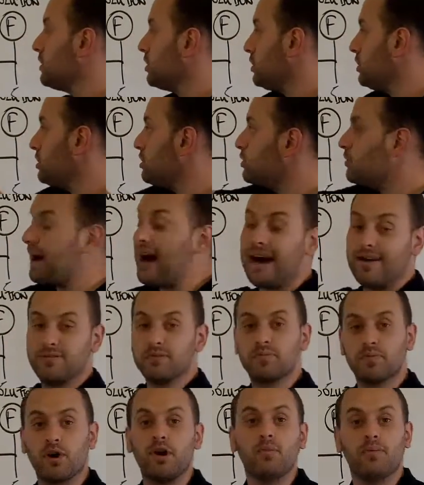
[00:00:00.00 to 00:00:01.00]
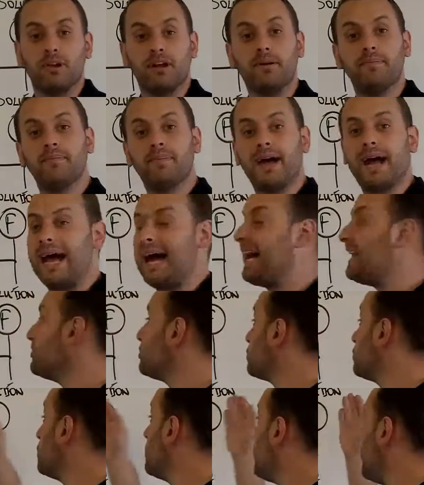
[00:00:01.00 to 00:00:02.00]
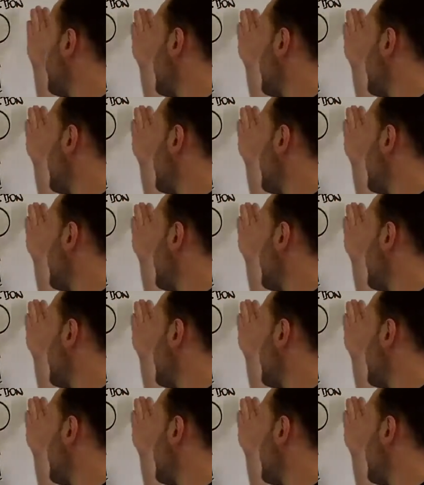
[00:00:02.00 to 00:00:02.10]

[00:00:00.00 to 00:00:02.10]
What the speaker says: you have a problem and we